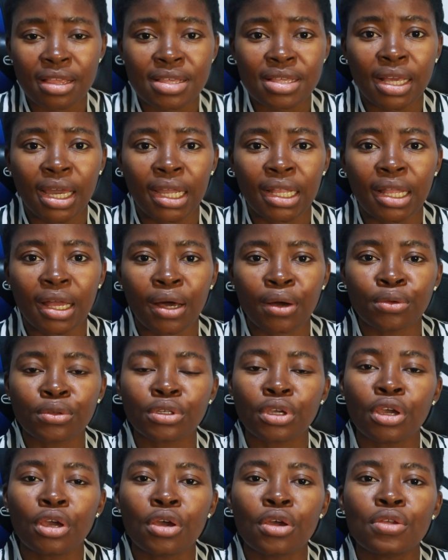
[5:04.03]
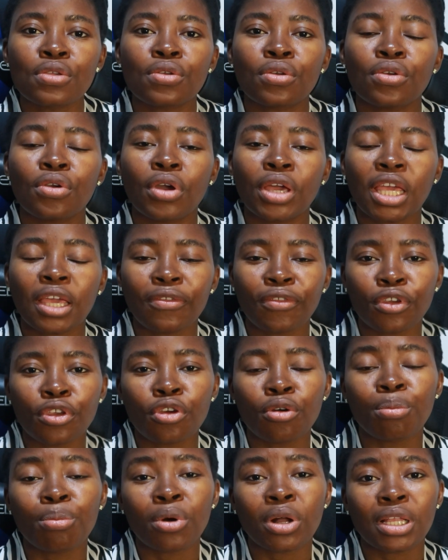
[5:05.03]
inside out so you're giving
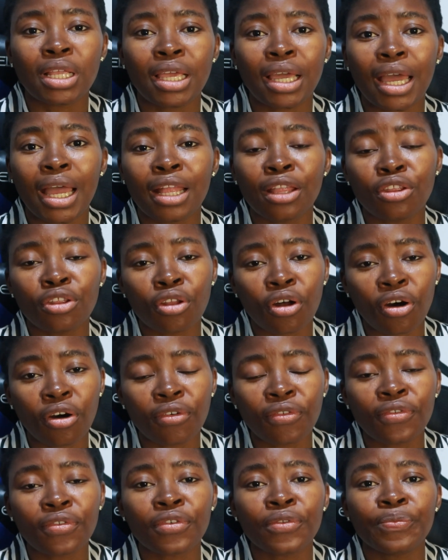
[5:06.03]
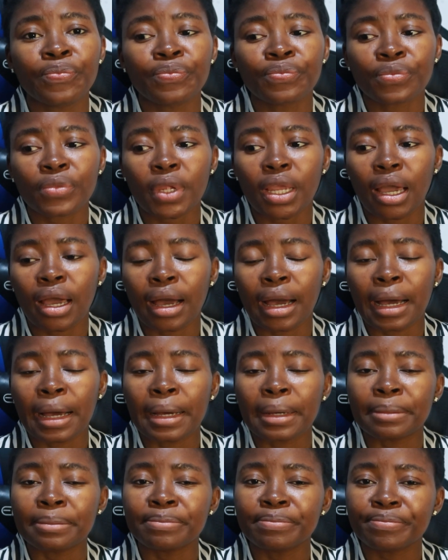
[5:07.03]
your body enough
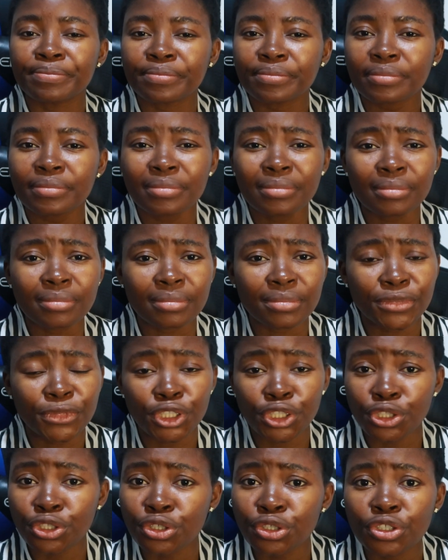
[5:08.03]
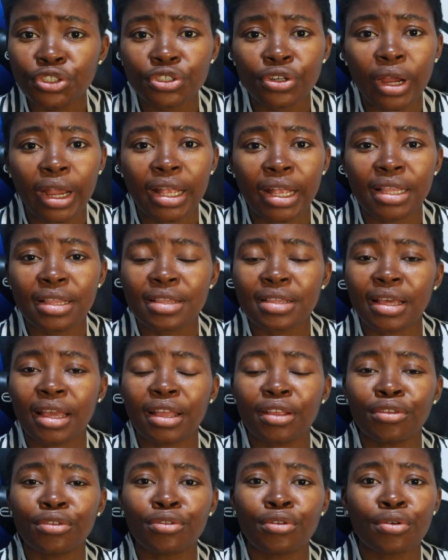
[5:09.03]
um, nutrient
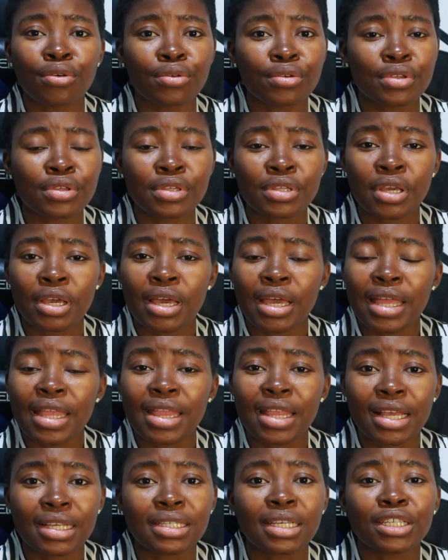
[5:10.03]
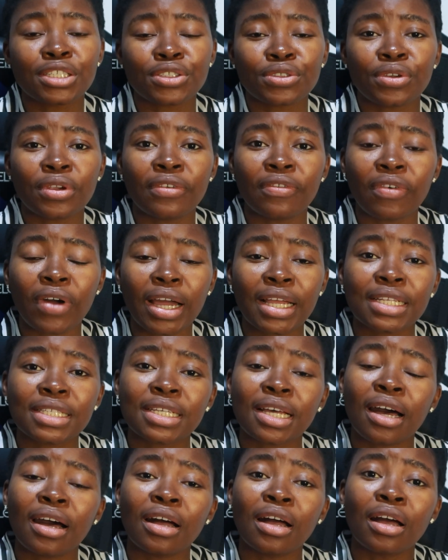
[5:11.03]
dose necessary
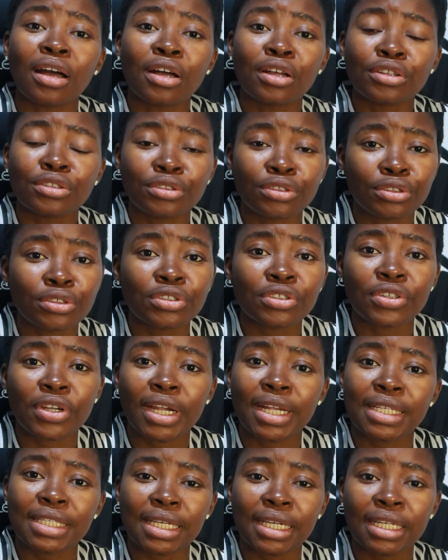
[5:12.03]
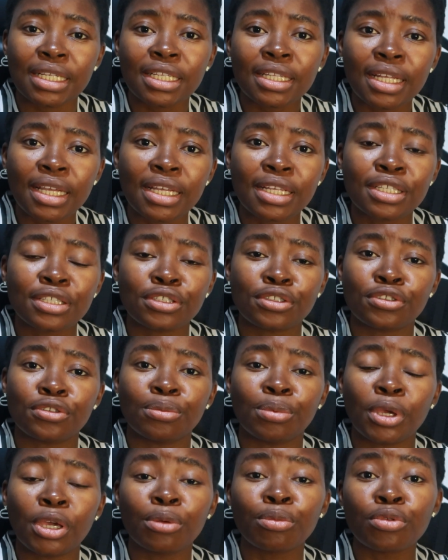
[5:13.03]
vital nutrient it needs
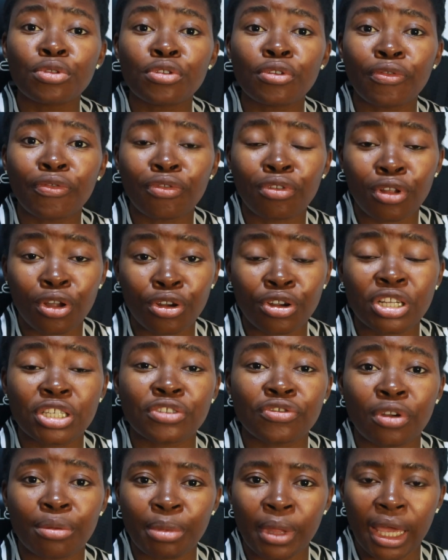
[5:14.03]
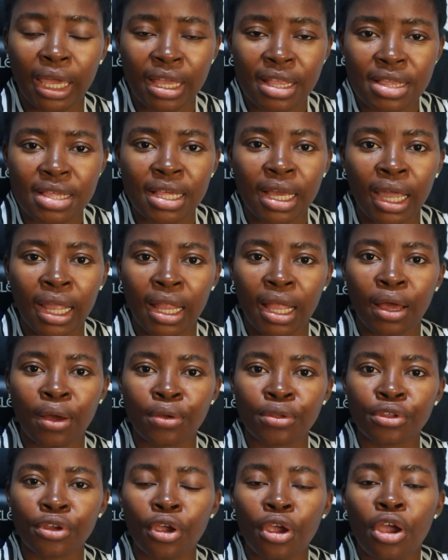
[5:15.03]
to be able to flourish from the inside out.